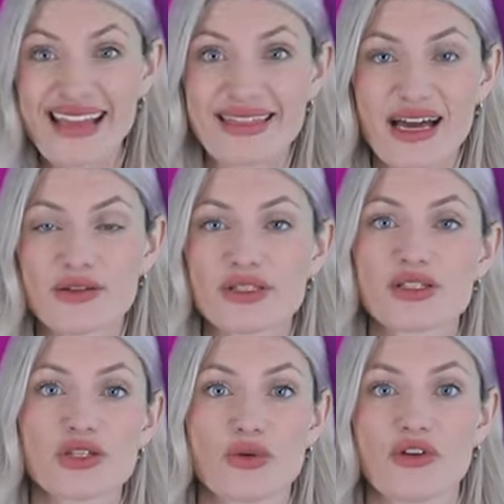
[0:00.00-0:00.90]
8,000
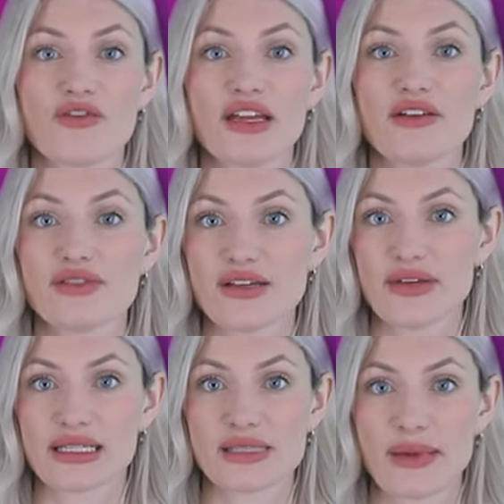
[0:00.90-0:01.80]
square feet of
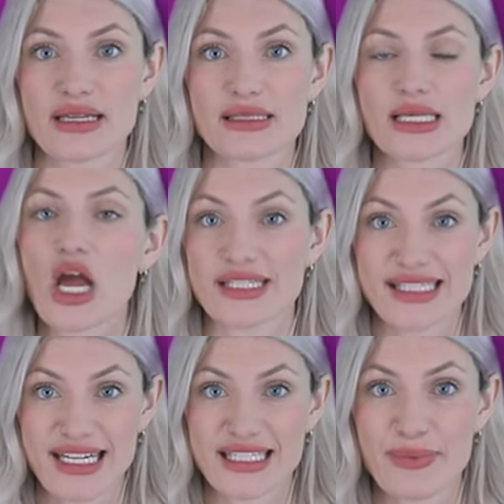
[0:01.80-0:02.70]
living space, with
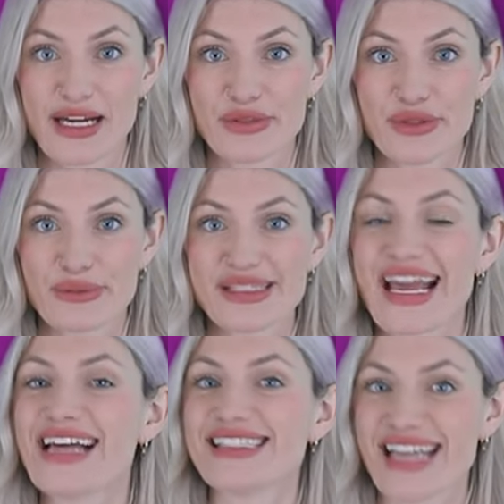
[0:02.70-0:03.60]
six bedrooms
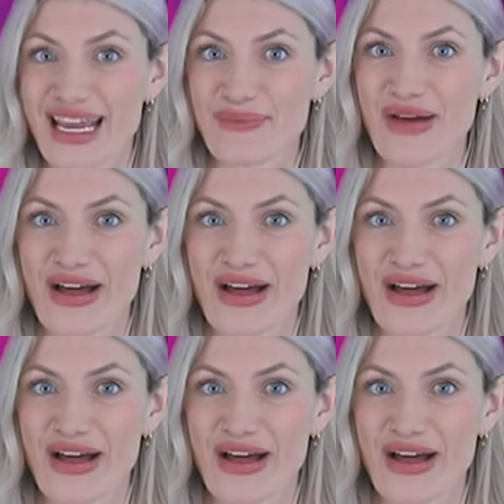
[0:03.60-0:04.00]
and eight